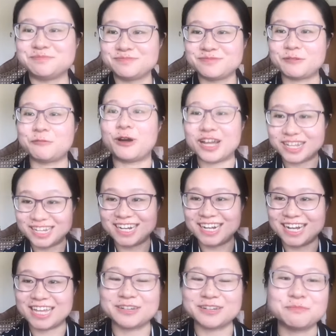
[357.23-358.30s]

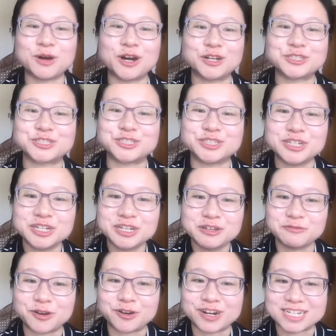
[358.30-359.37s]
one-click module
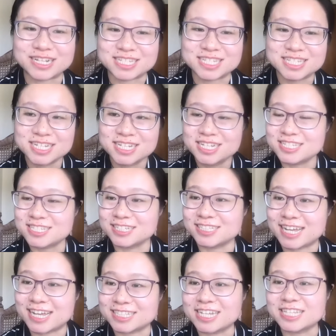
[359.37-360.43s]
for us so
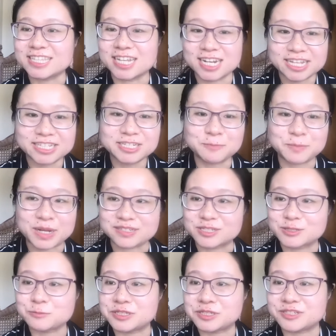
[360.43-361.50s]
that in the later months,
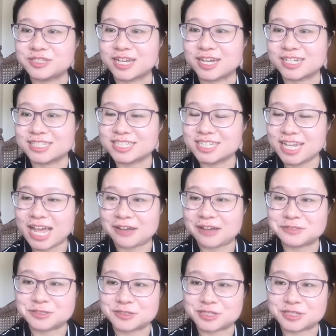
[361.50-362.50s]
we do not have to